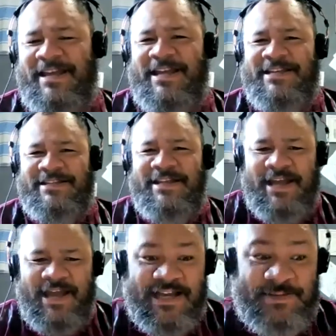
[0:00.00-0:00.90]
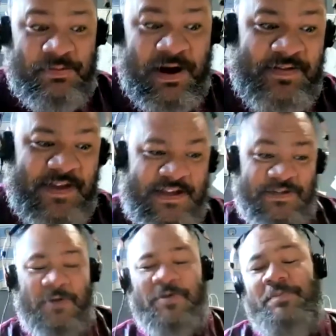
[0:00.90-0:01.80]
His brother, his
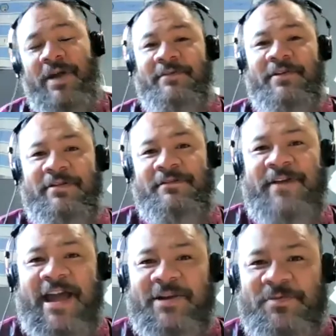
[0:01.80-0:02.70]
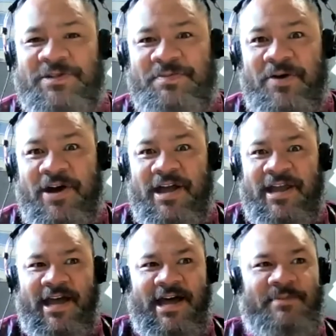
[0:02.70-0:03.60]
older brother, in fact, was
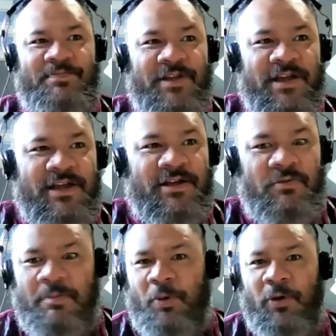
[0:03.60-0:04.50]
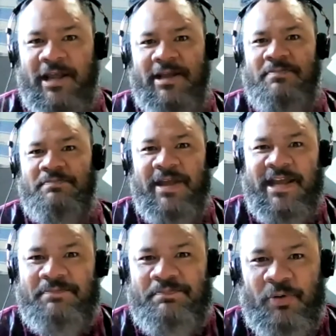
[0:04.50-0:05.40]
my boarding
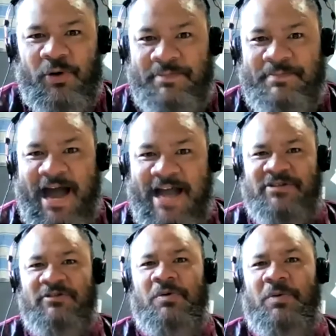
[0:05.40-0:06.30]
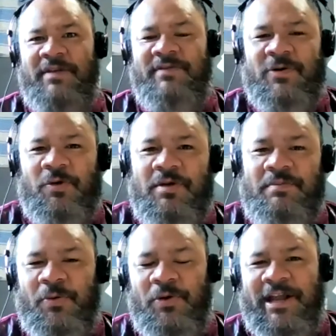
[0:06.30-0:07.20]
master, or whatever you call them,
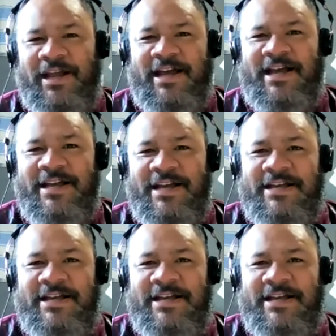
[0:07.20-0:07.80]
boarding a